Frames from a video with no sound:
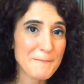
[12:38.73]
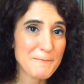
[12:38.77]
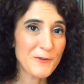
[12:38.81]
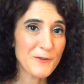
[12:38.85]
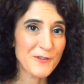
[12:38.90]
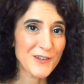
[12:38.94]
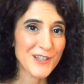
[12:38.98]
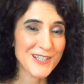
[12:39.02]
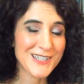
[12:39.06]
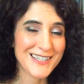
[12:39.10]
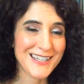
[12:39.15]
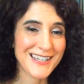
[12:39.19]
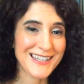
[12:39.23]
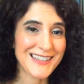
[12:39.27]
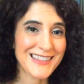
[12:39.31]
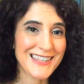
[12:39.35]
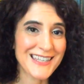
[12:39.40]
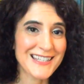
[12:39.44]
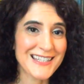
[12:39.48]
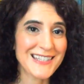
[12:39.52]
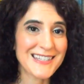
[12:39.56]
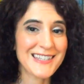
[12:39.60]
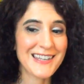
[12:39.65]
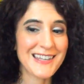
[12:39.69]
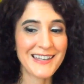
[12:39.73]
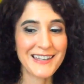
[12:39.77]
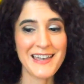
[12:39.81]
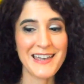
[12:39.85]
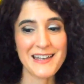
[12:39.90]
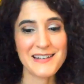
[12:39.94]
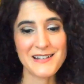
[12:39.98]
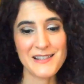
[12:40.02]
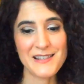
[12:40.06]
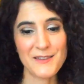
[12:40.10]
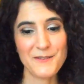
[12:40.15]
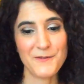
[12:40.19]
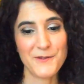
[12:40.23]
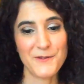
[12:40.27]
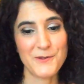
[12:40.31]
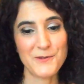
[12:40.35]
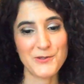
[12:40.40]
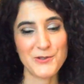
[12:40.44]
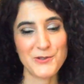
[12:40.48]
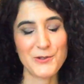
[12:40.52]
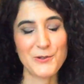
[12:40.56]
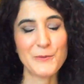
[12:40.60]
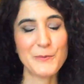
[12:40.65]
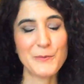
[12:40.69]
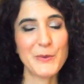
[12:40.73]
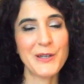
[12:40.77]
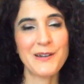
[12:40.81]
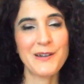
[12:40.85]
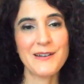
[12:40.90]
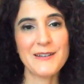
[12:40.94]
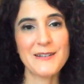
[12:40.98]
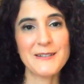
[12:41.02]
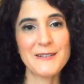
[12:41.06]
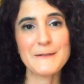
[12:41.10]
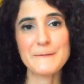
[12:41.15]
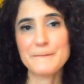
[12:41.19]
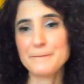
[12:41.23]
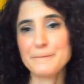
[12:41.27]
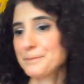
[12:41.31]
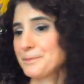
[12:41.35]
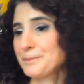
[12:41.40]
movies like this again in the future, because